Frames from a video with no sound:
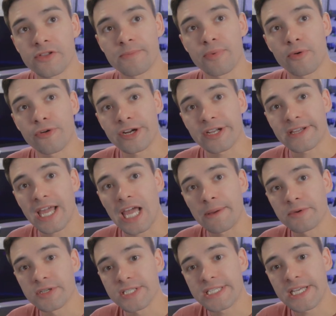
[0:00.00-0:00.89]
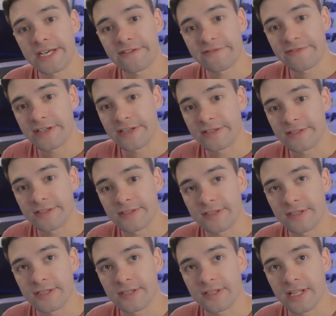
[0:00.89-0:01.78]
boring cable stuff
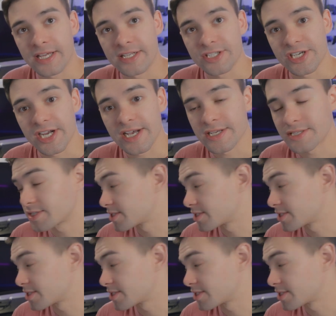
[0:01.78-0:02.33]
and all that jazz.